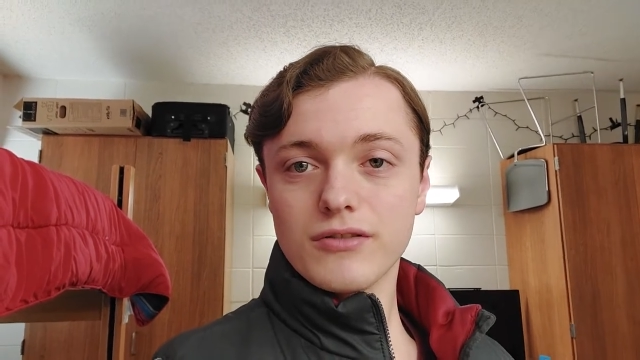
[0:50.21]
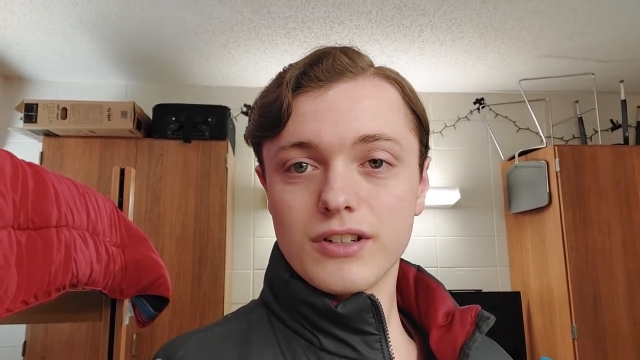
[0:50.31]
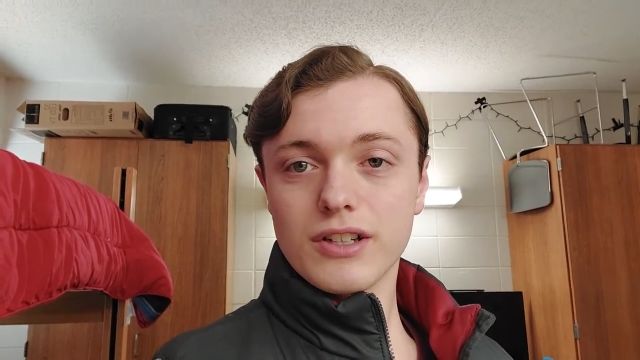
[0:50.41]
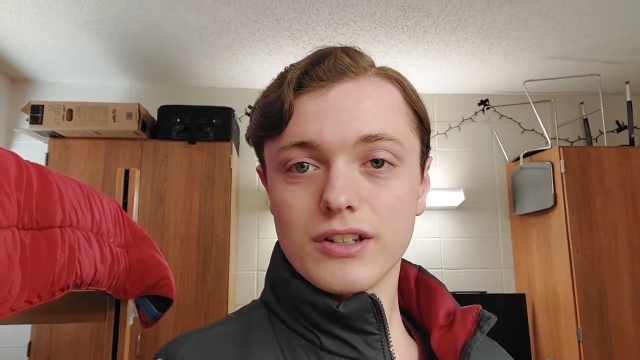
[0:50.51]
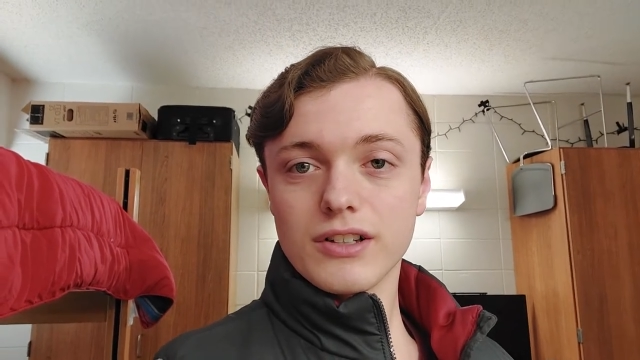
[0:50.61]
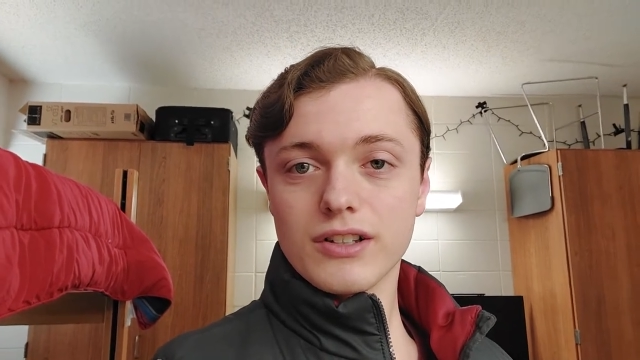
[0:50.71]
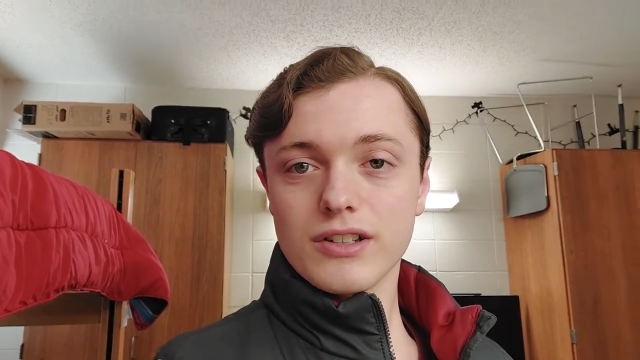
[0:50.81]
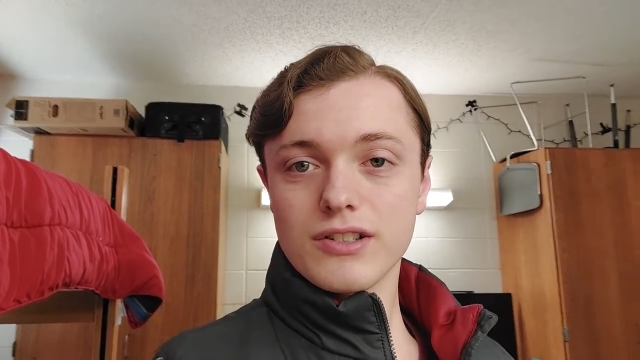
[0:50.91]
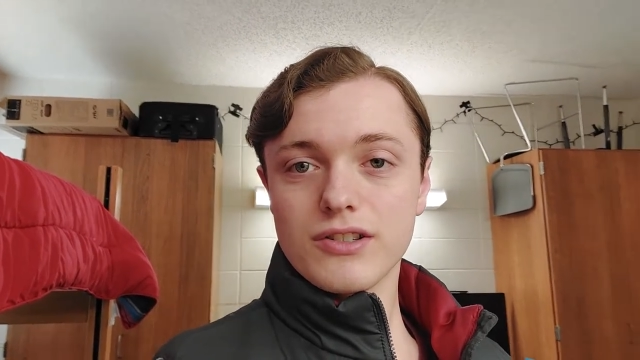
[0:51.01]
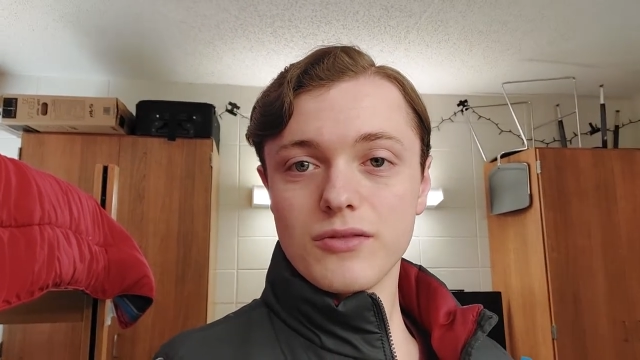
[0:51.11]
uh,
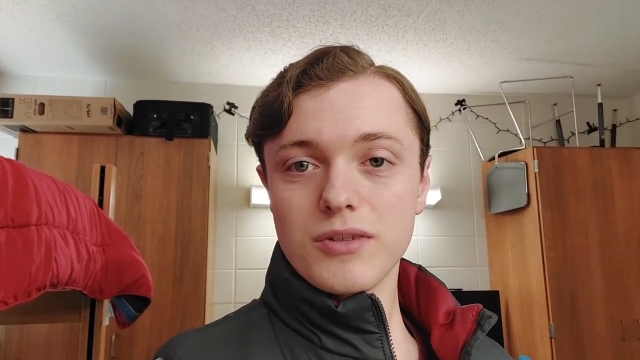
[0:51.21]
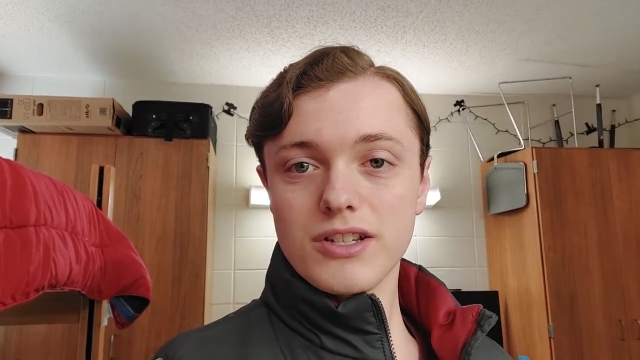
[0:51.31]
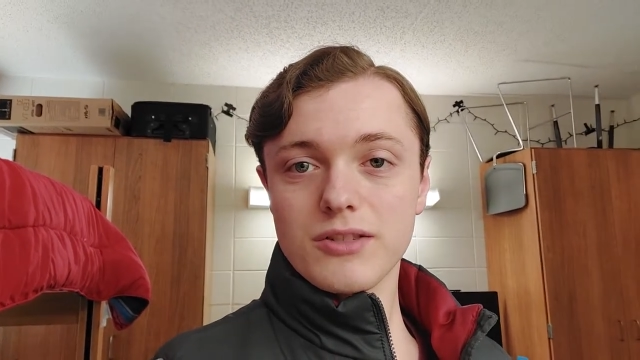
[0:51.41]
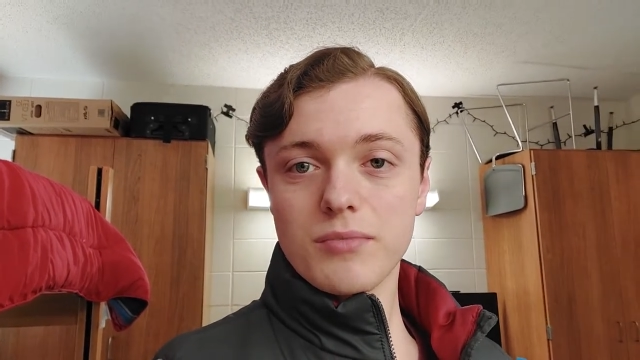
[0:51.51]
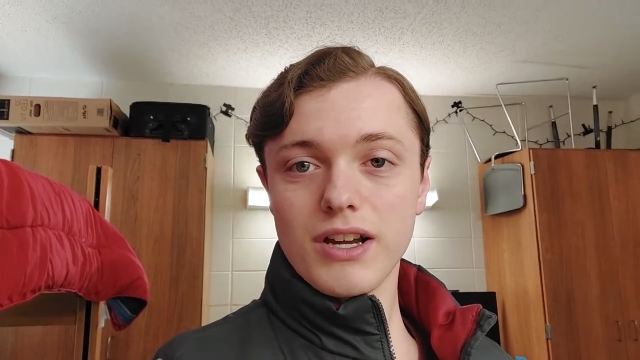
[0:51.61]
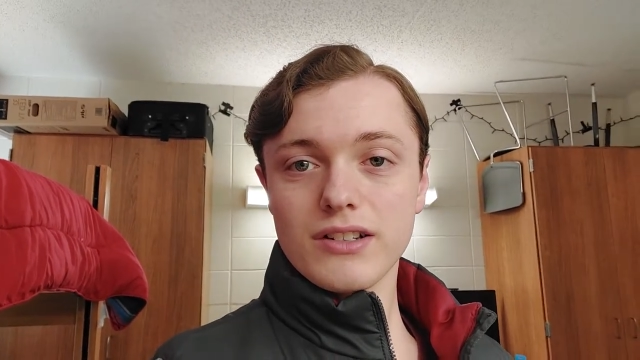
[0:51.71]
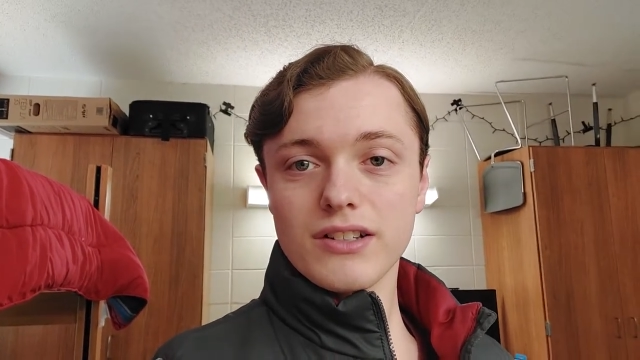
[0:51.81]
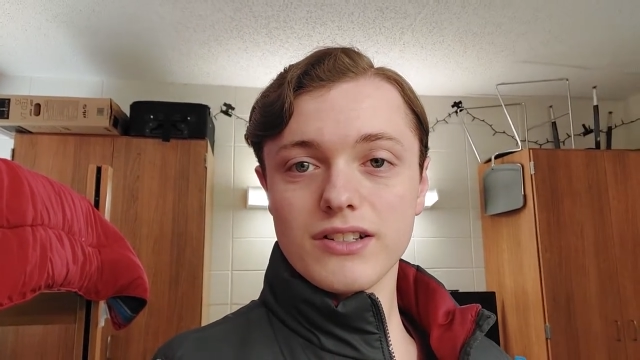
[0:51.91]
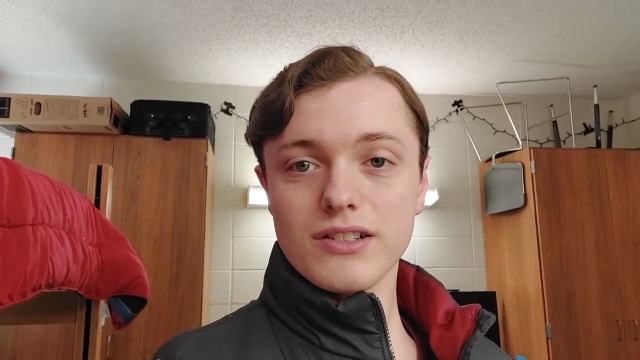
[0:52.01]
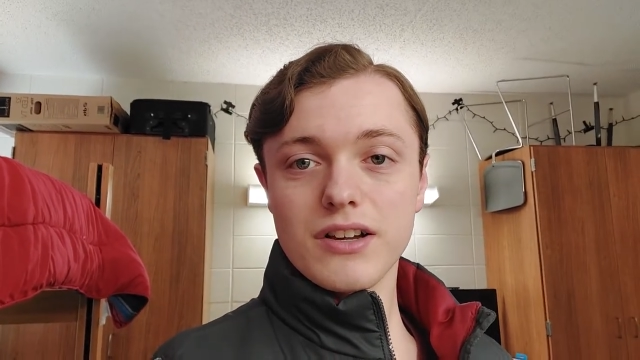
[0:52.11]
could still be
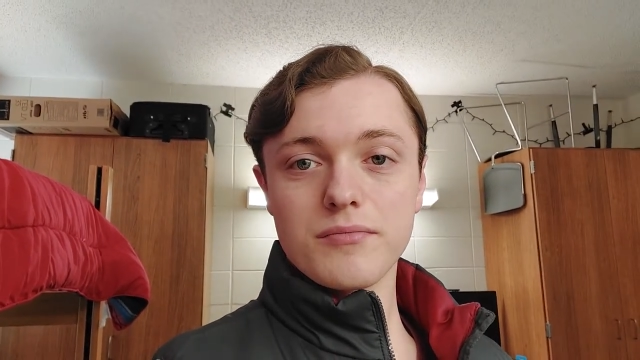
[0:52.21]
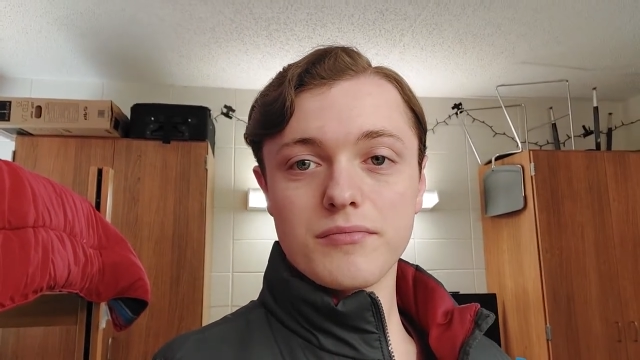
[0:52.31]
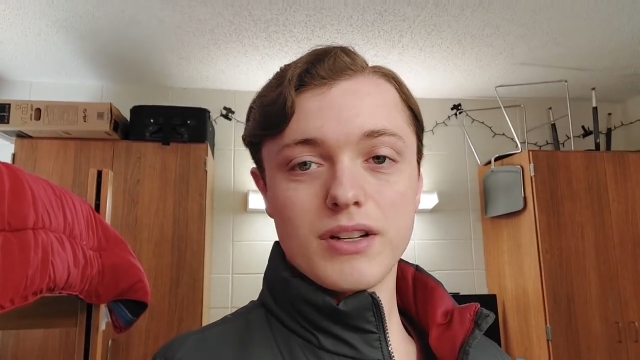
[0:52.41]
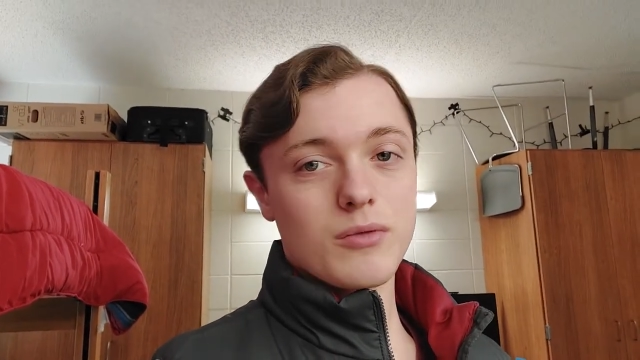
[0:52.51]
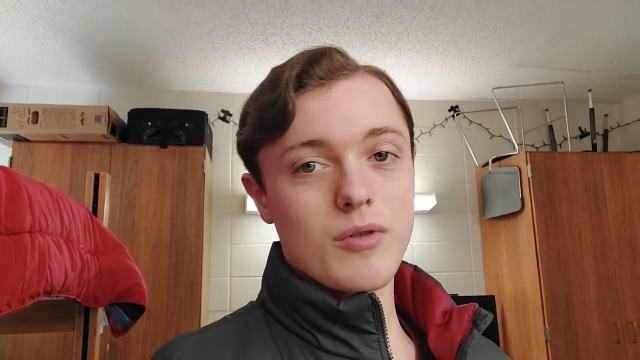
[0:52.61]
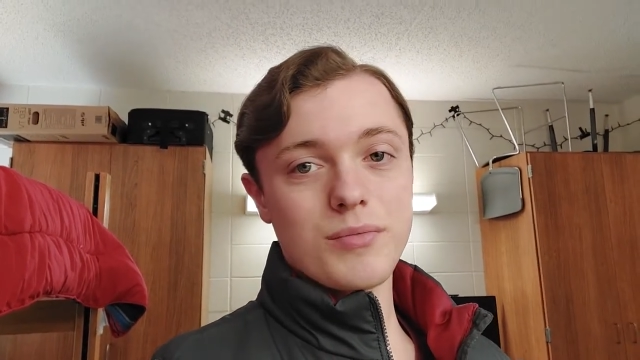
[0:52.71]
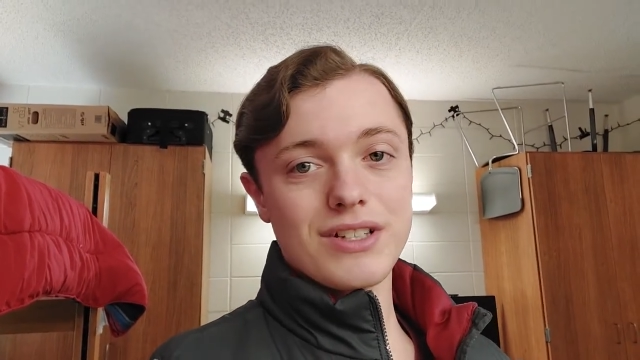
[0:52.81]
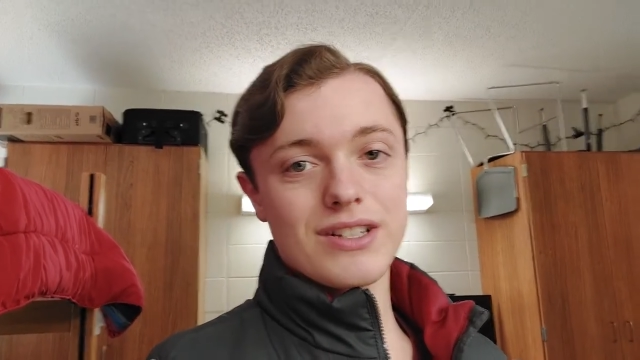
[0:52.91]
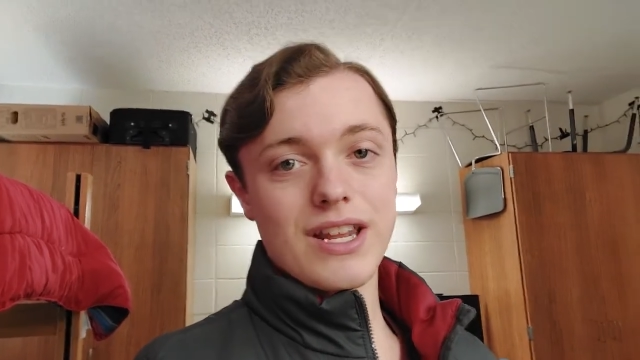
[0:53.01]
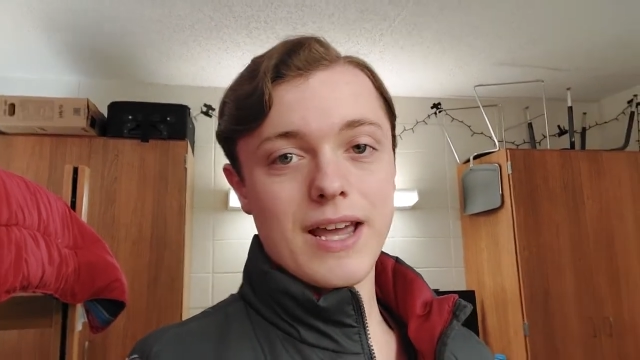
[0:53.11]
expecting something, but it won't be
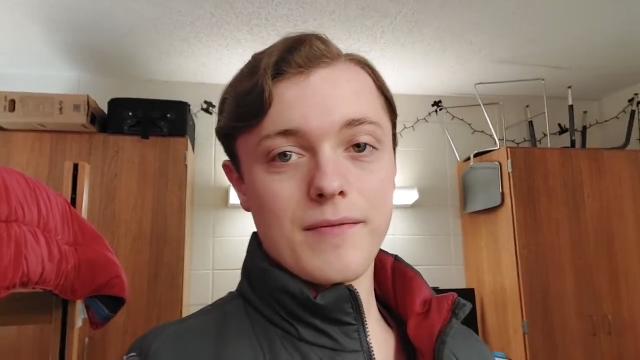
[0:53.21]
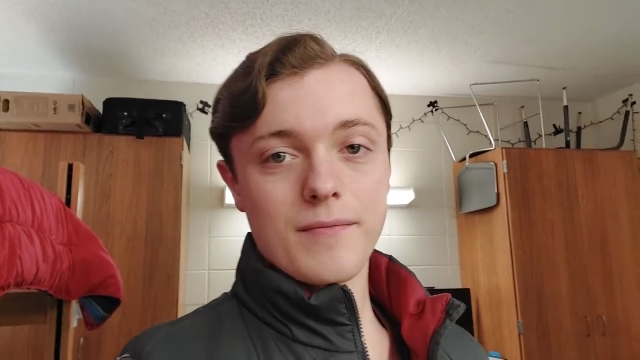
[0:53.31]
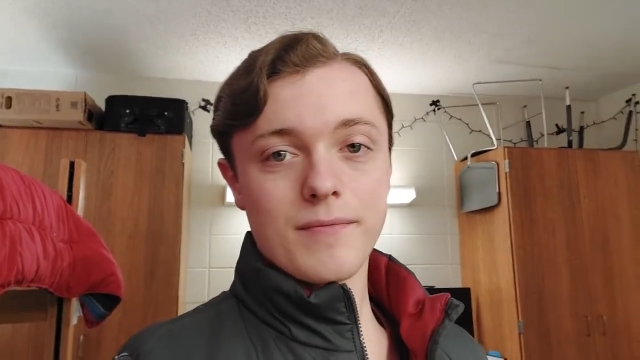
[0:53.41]
today